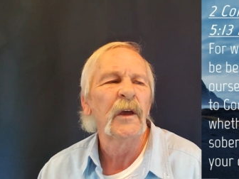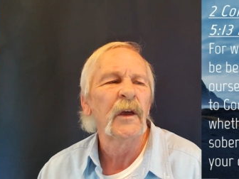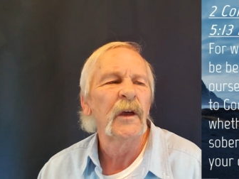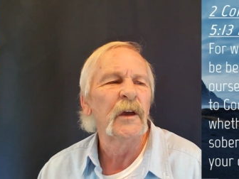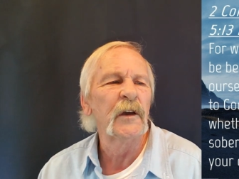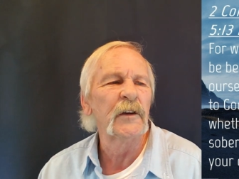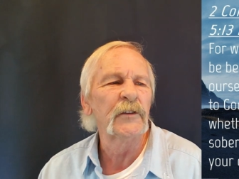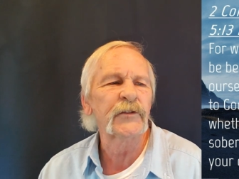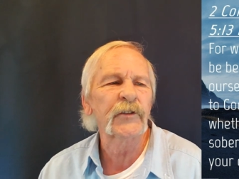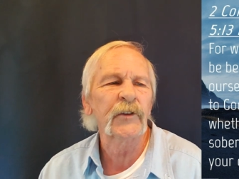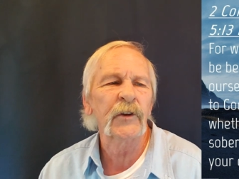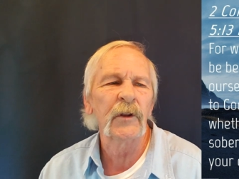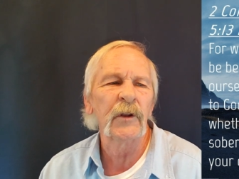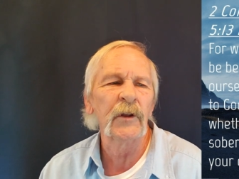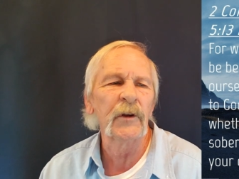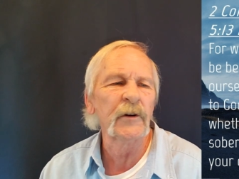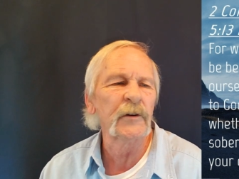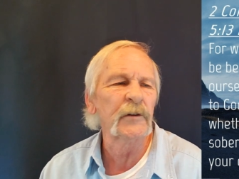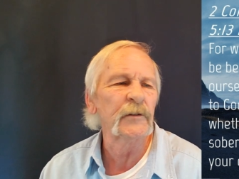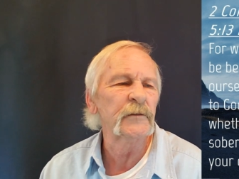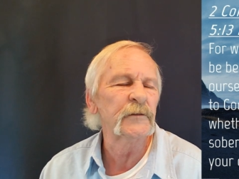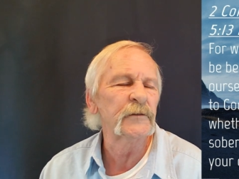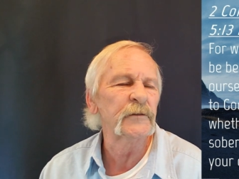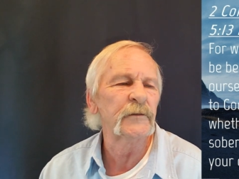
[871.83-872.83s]
it's
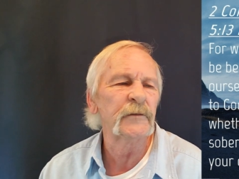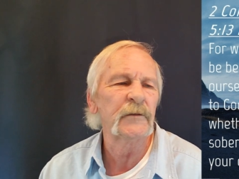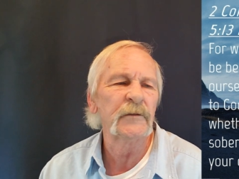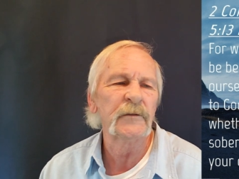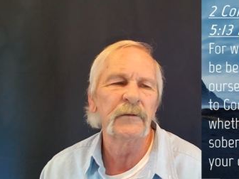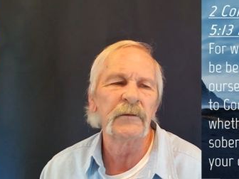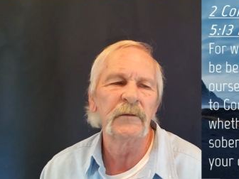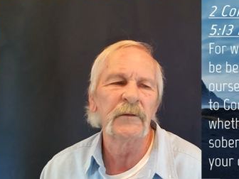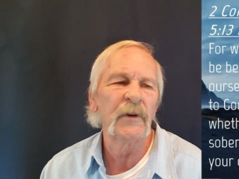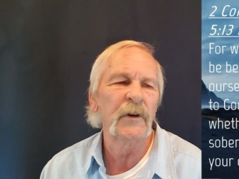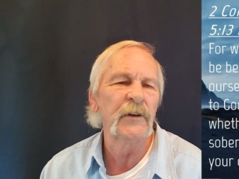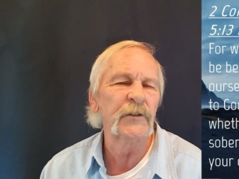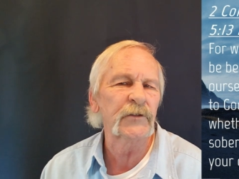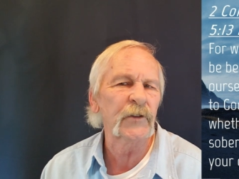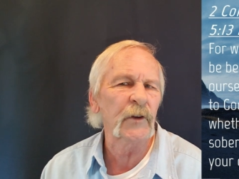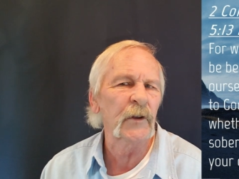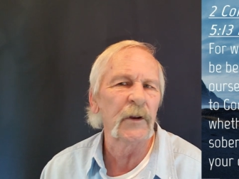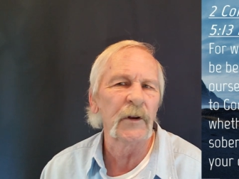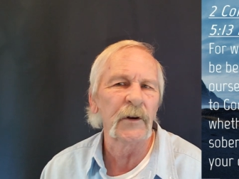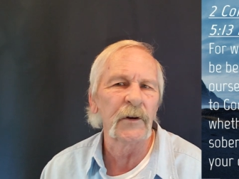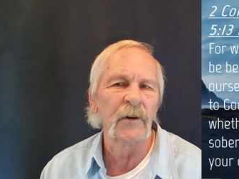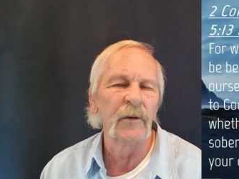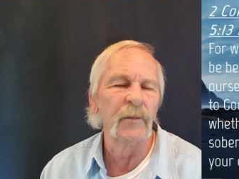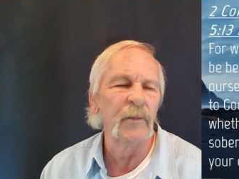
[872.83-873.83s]
clear
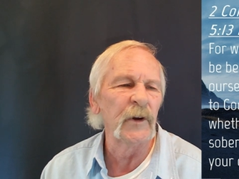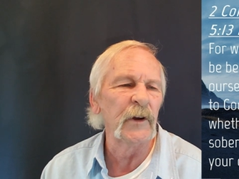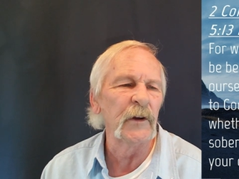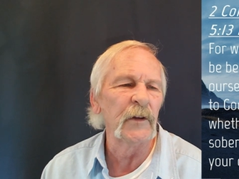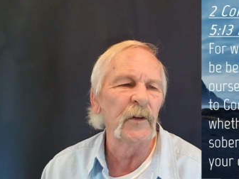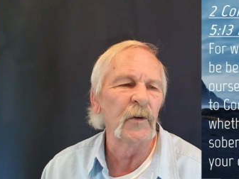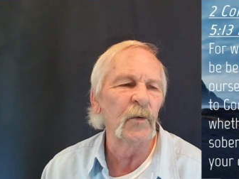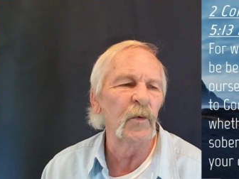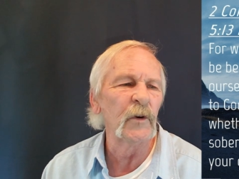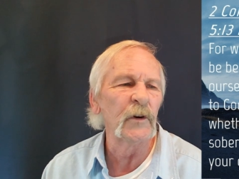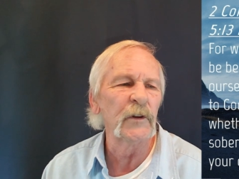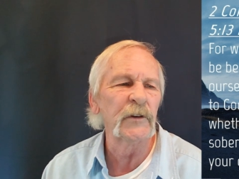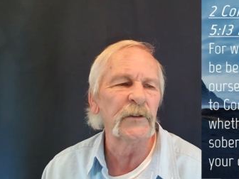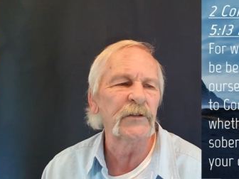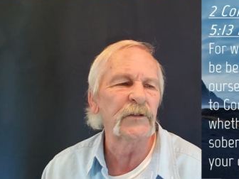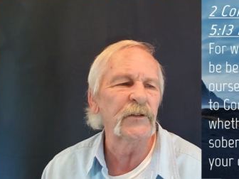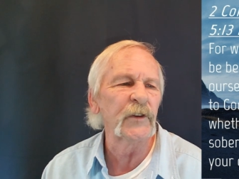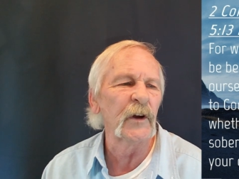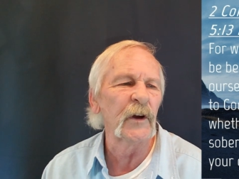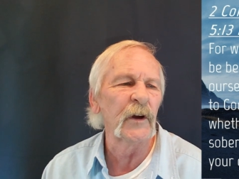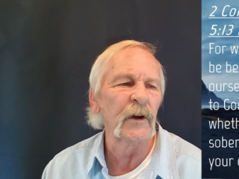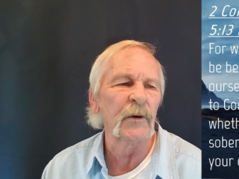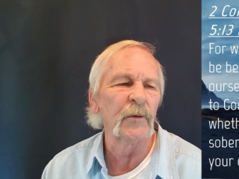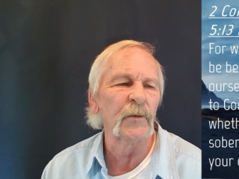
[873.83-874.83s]
to me that what He's
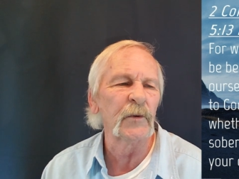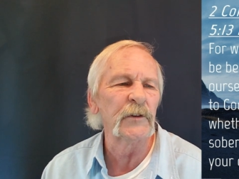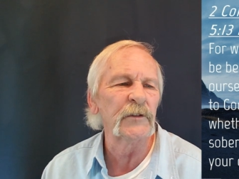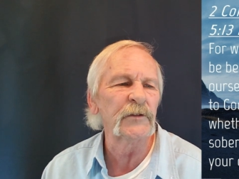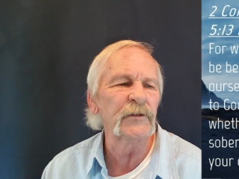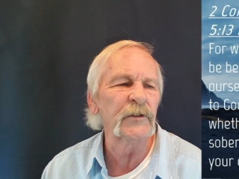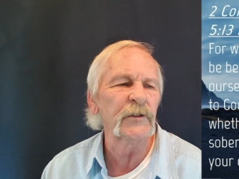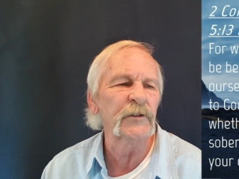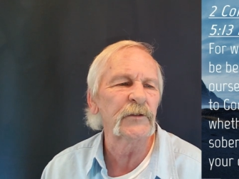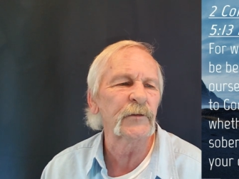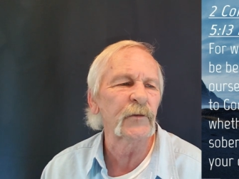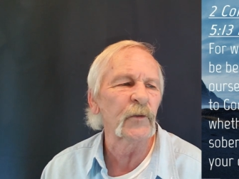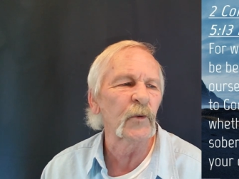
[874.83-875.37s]
saying when He says,